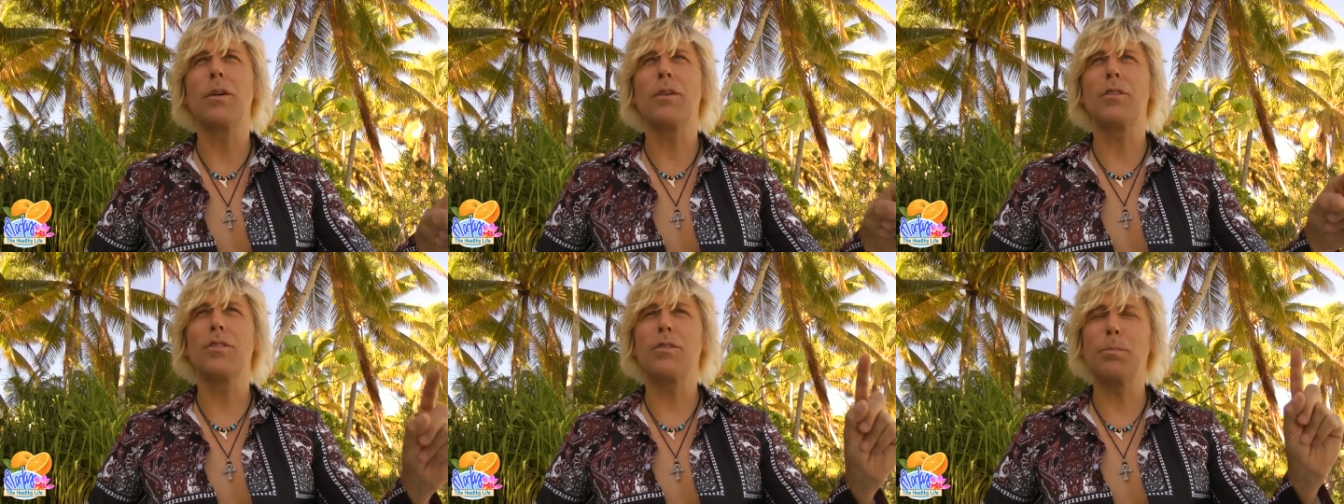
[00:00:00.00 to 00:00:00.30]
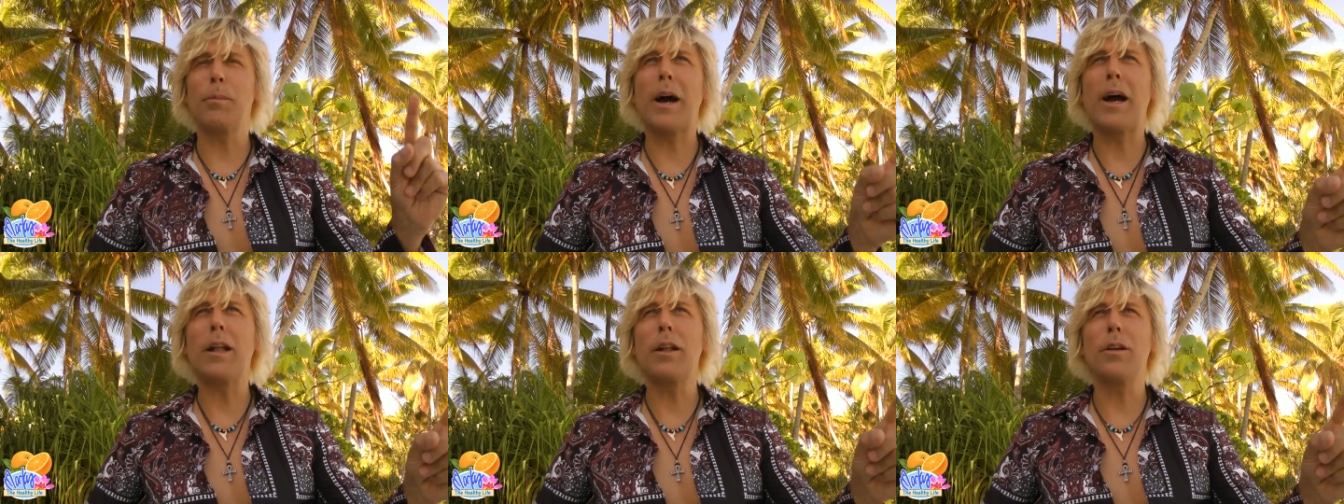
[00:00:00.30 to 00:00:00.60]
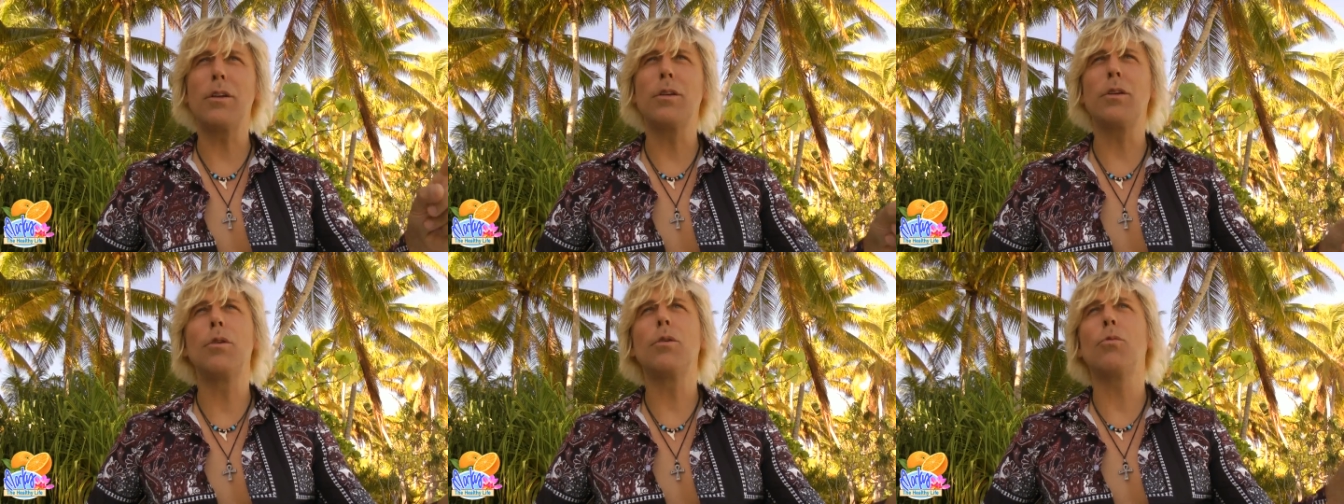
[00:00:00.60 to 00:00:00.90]
smile
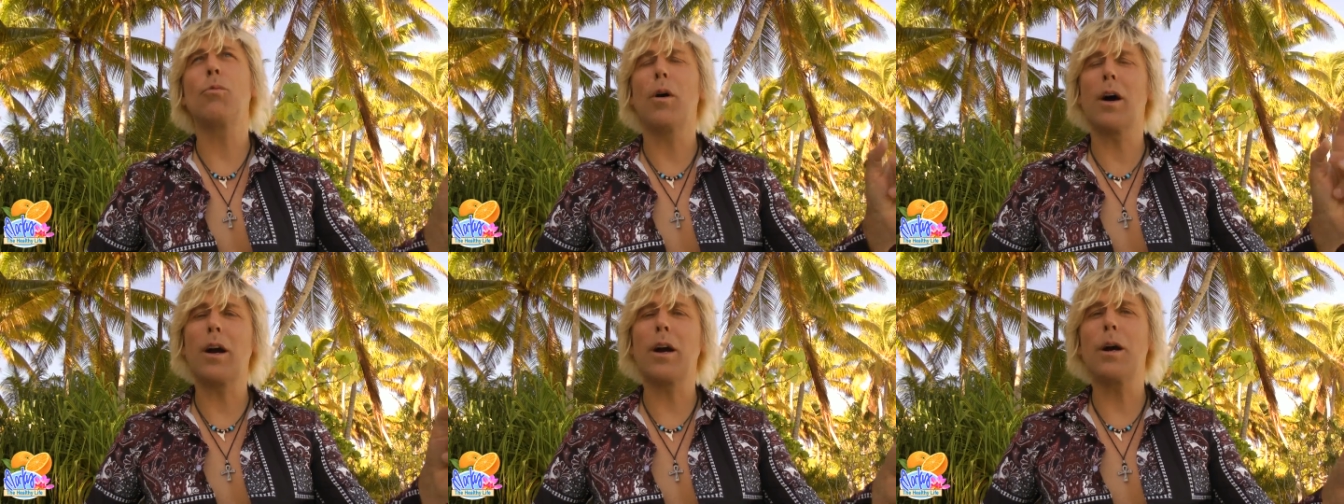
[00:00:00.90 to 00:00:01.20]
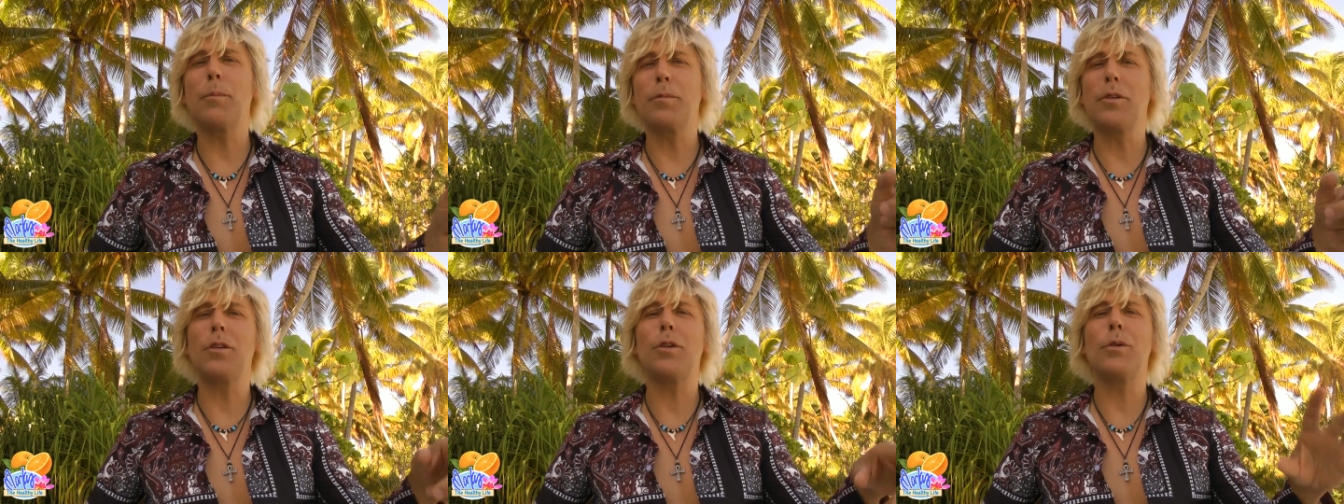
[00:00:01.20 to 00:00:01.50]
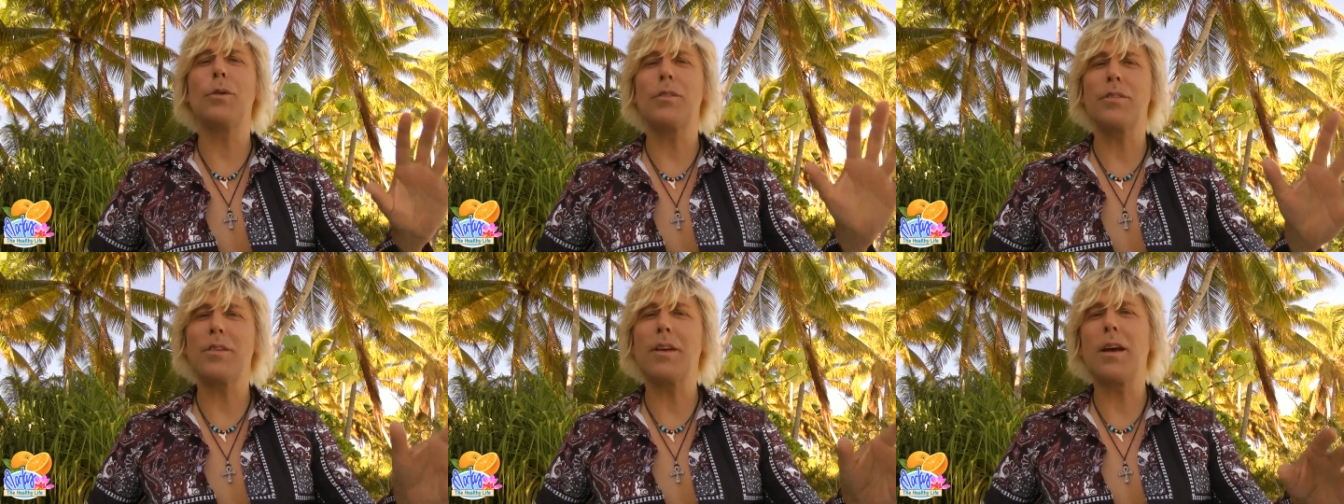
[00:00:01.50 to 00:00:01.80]
at you, walk up to
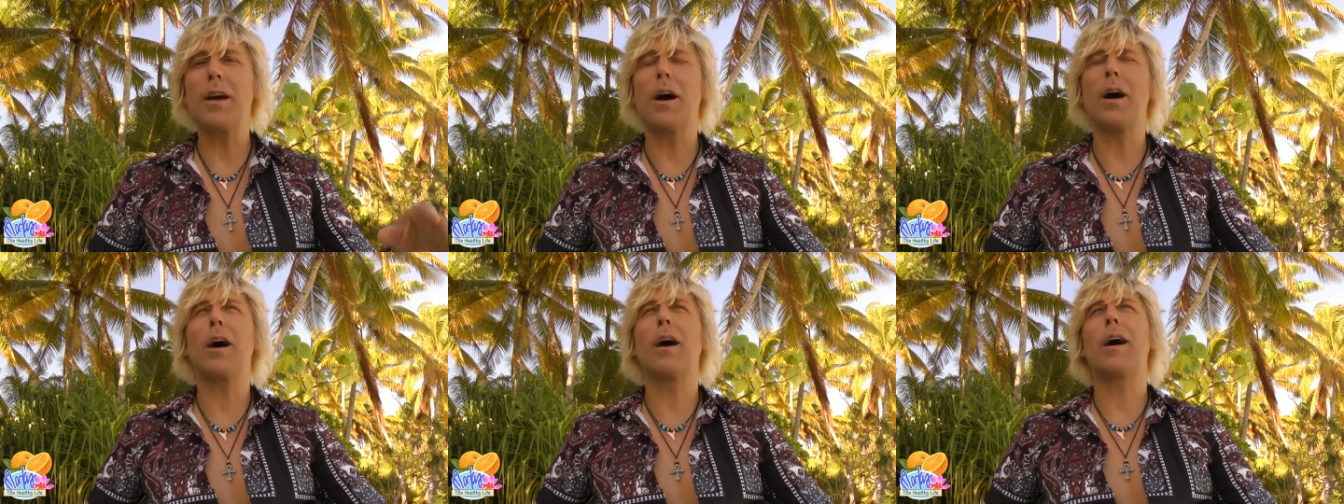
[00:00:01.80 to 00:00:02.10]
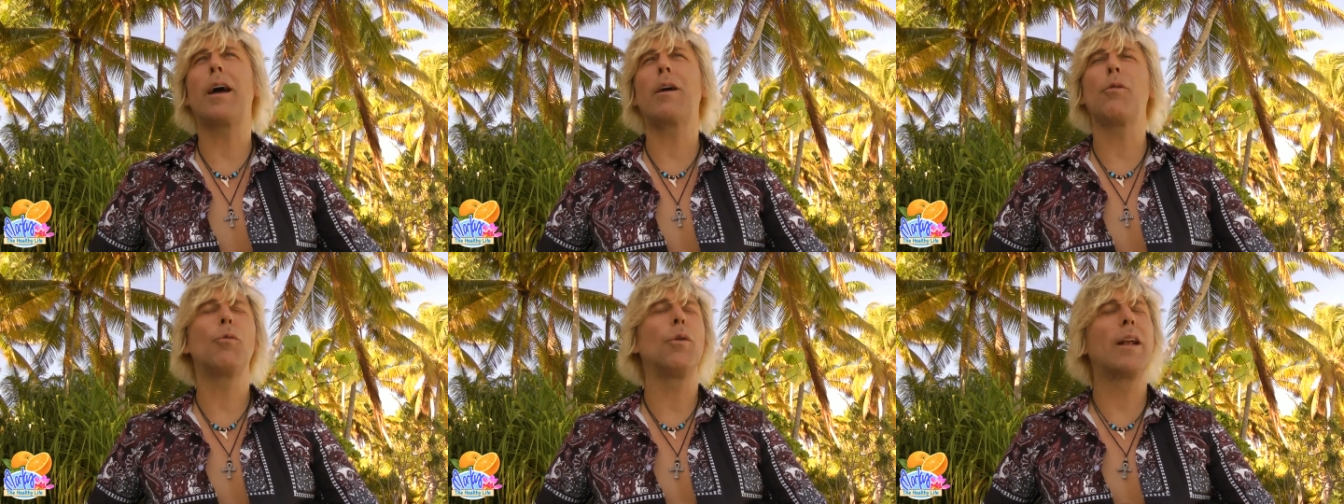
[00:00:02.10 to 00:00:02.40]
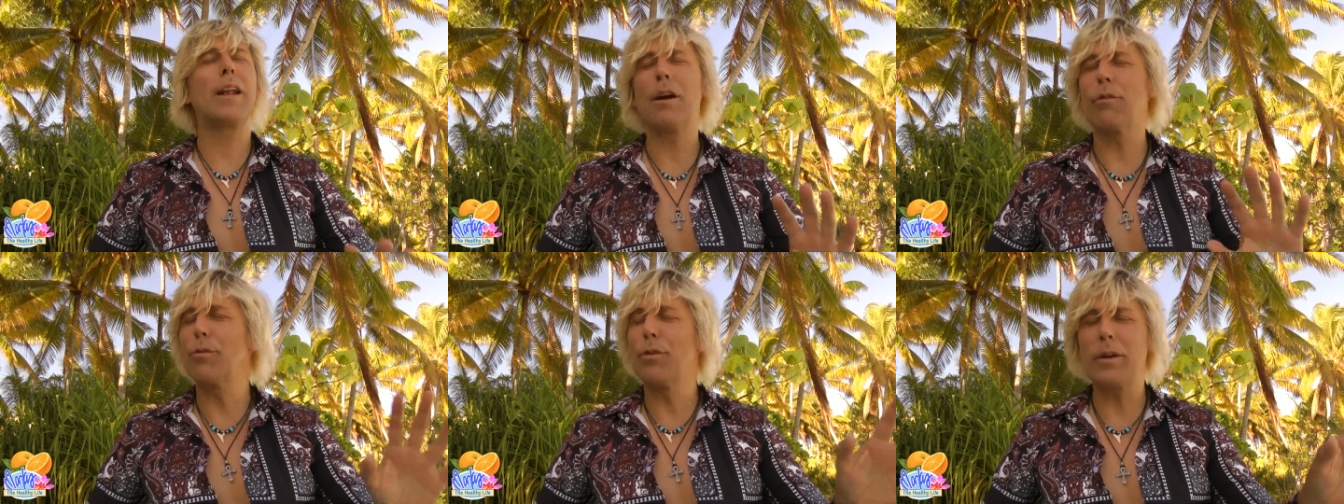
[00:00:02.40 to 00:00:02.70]
you, say hi,
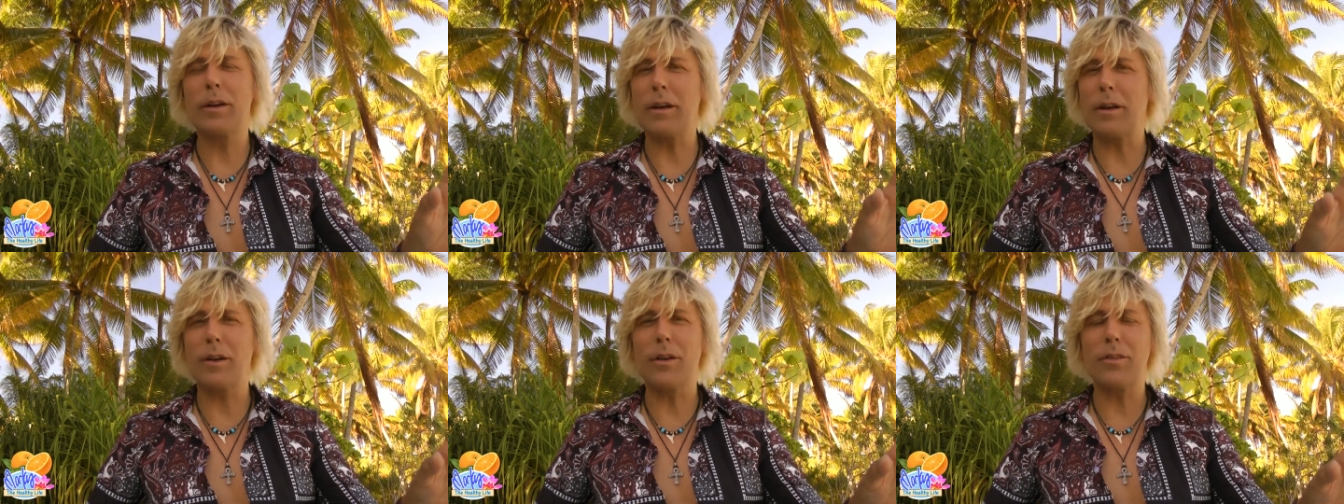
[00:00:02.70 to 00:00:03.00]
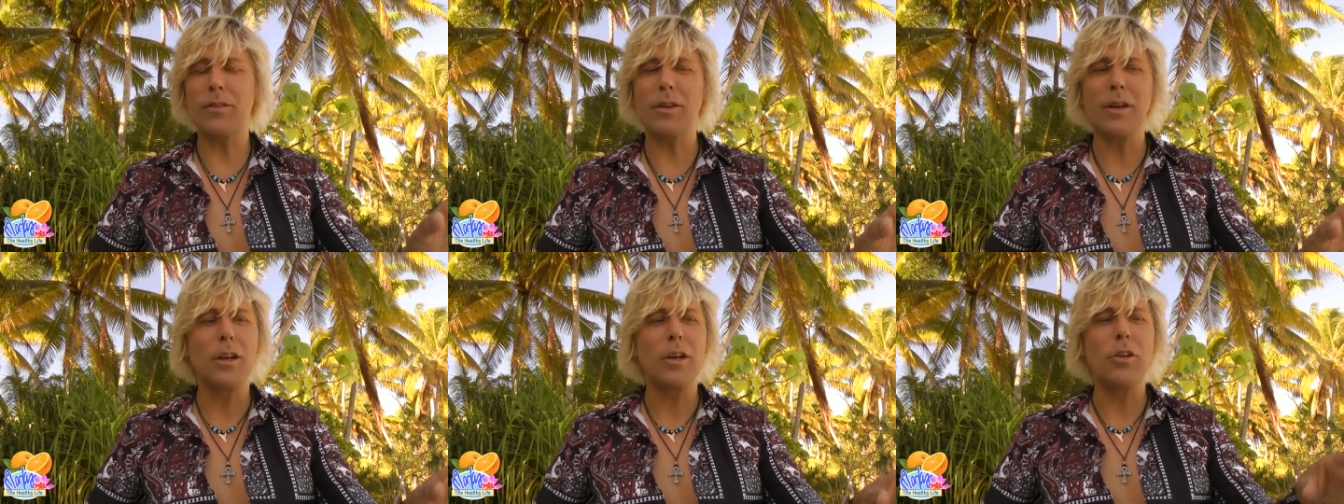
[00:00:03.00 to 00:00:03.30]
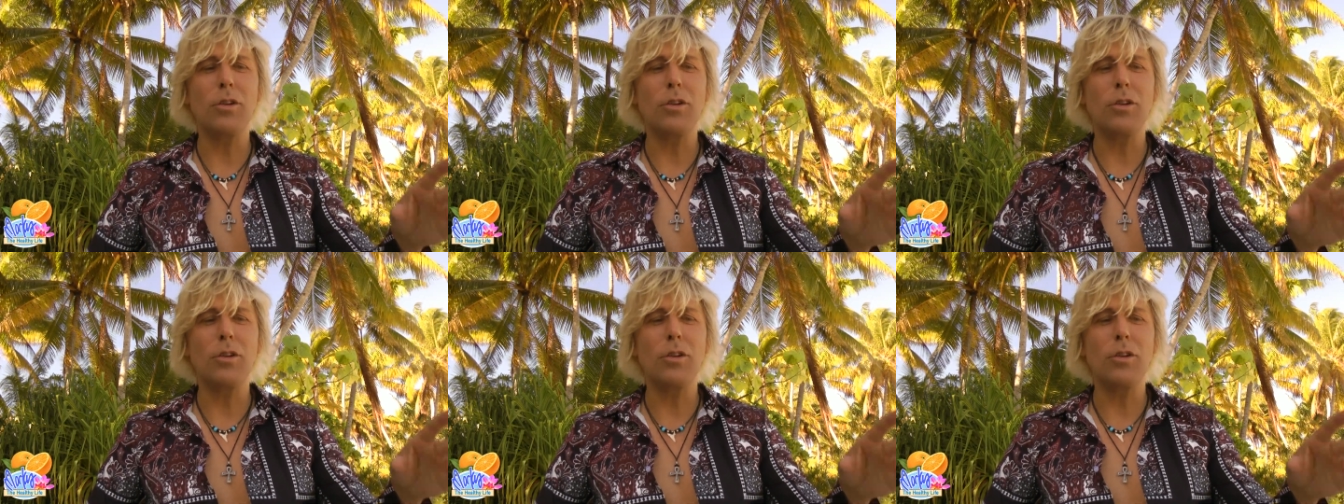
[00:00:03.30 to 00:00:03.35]
whatever it is.